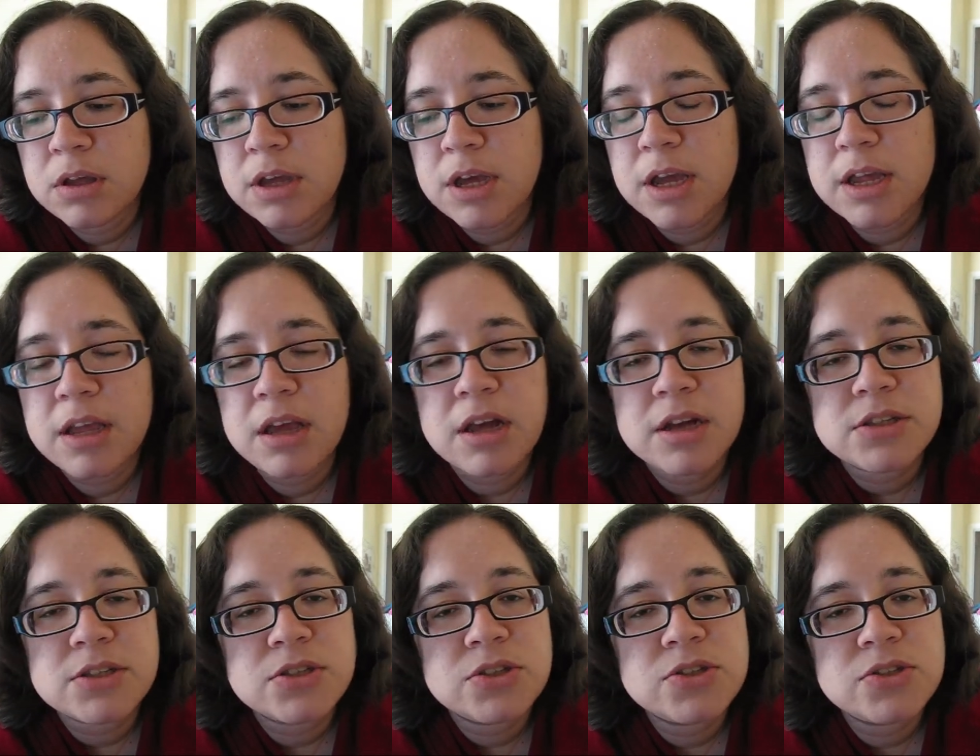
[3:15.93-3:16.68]
And he
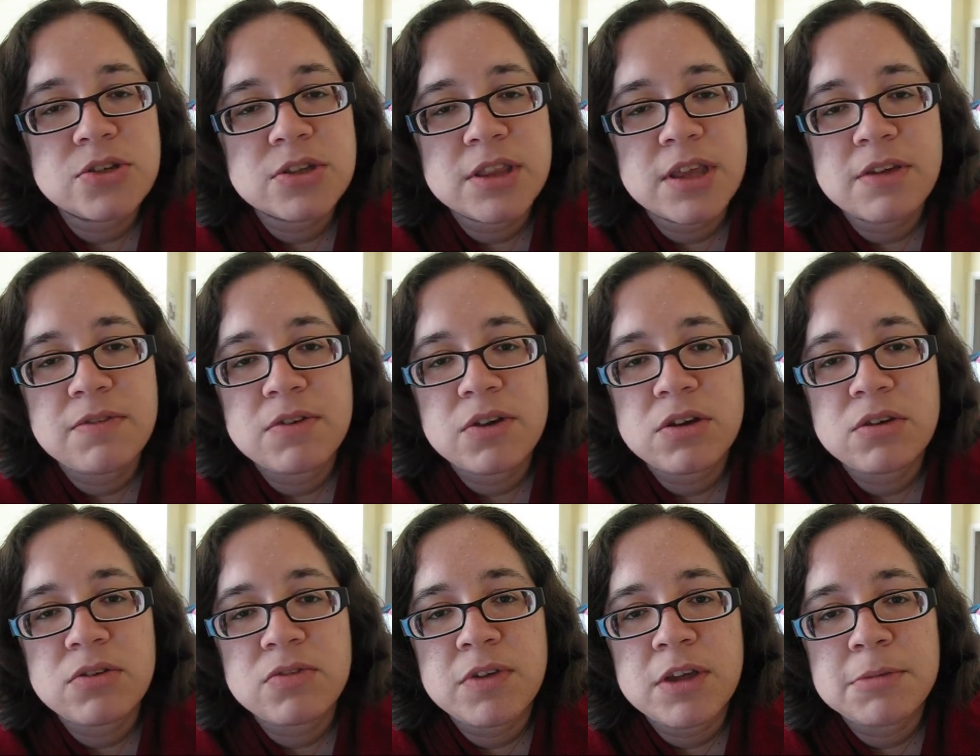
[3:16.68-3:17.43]
also took that
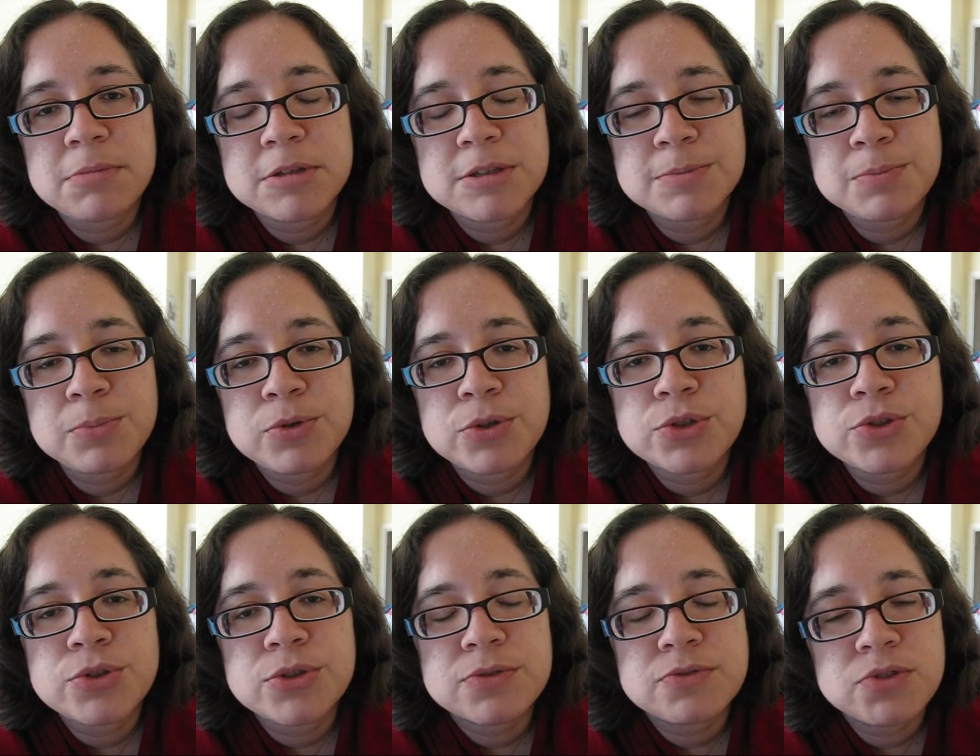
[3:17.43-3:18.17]
very famous
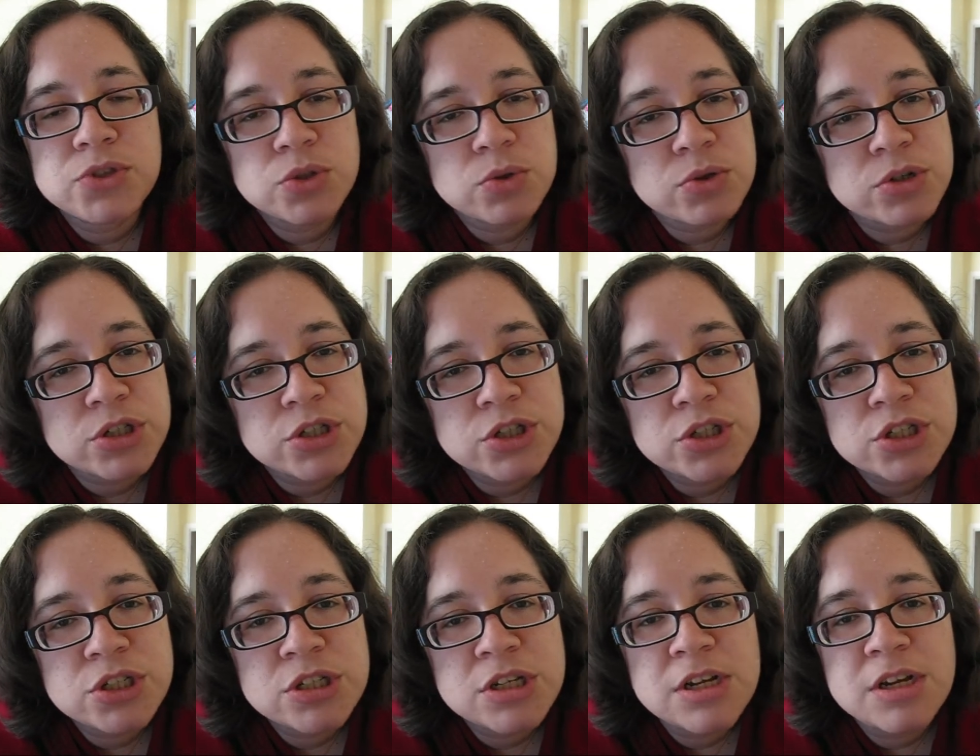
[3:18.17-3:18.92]
portrait of
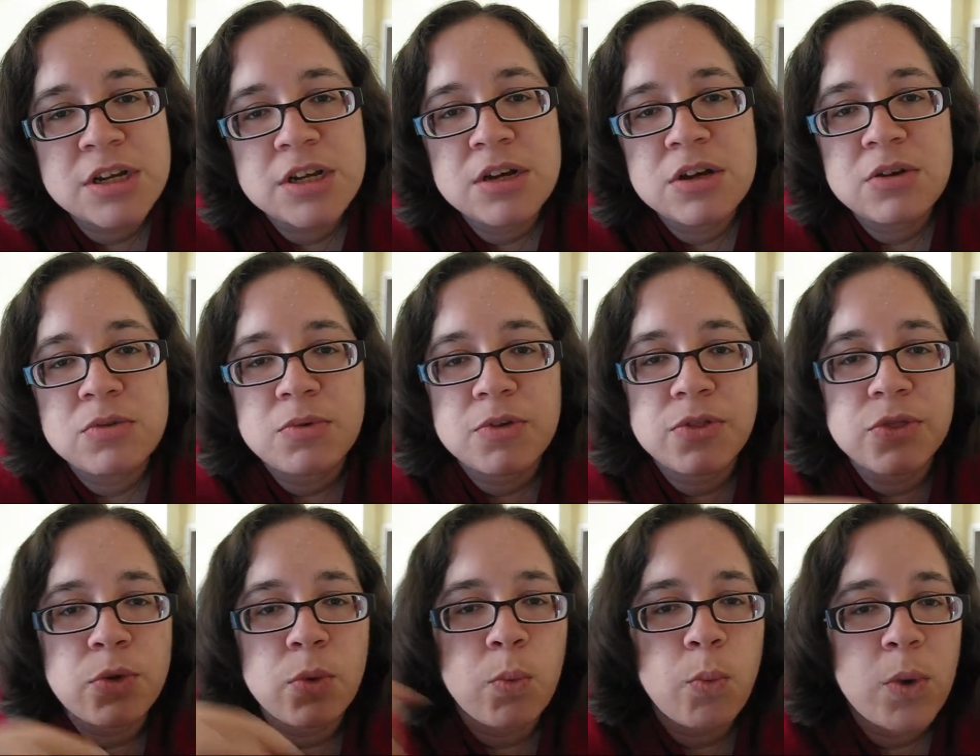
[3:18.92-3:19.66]
George
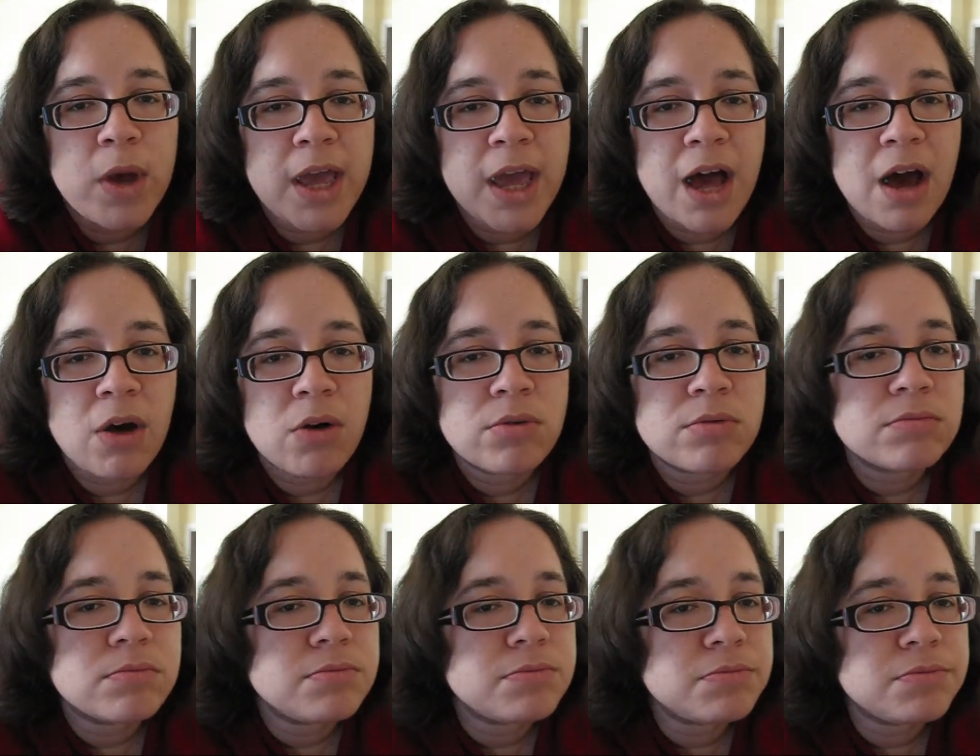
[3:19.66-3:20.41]
with the way
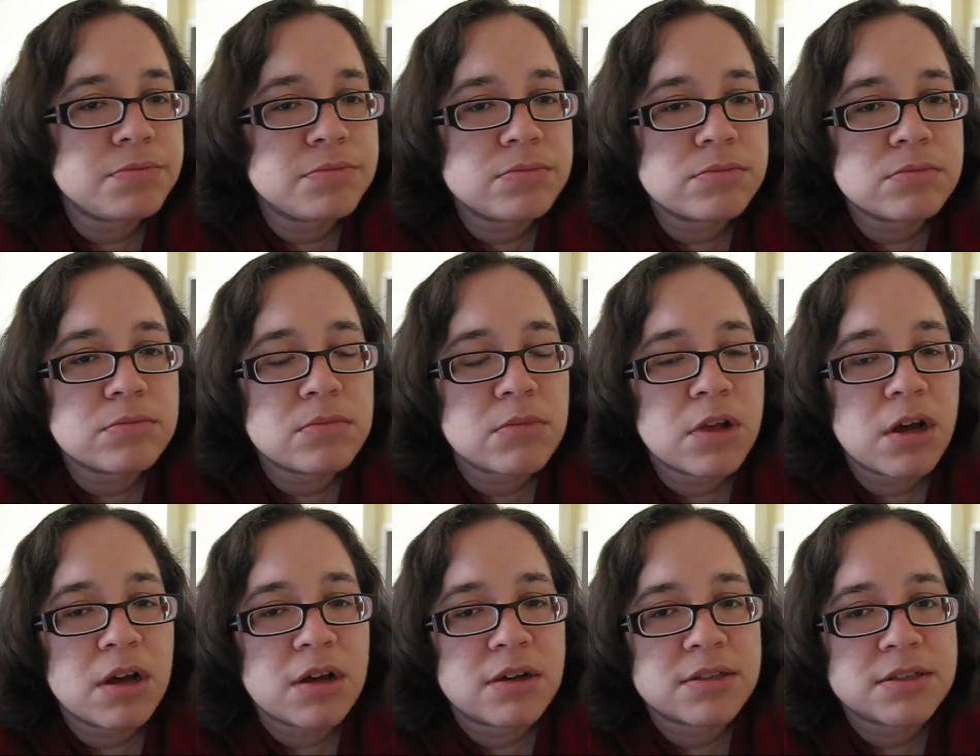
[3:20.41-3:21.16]
out
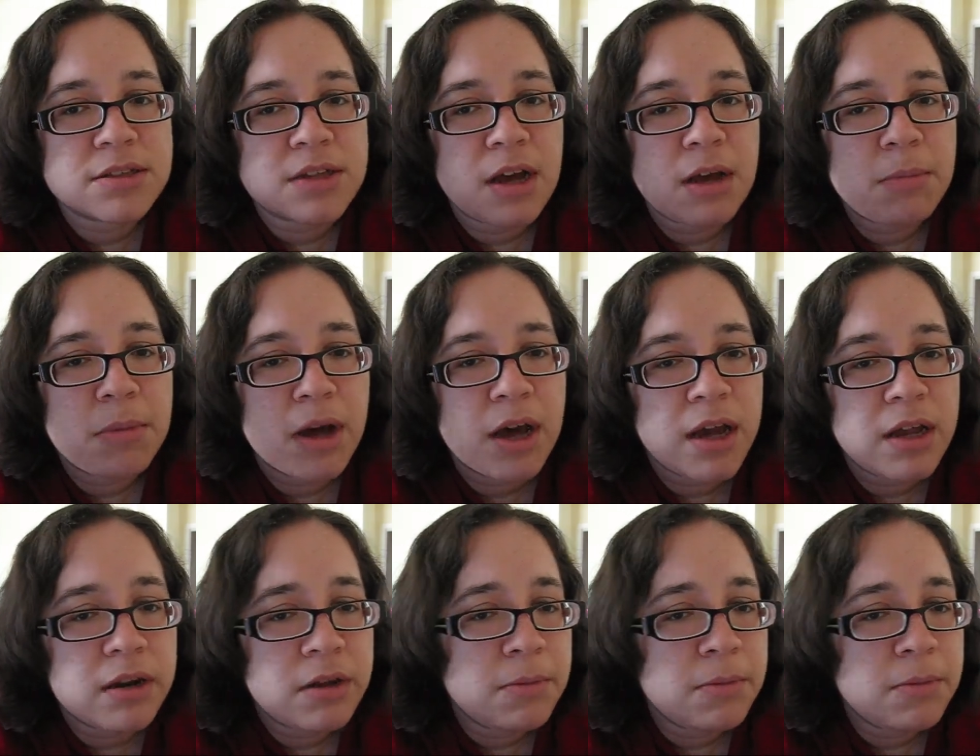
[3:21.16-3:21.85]
uh, sign behind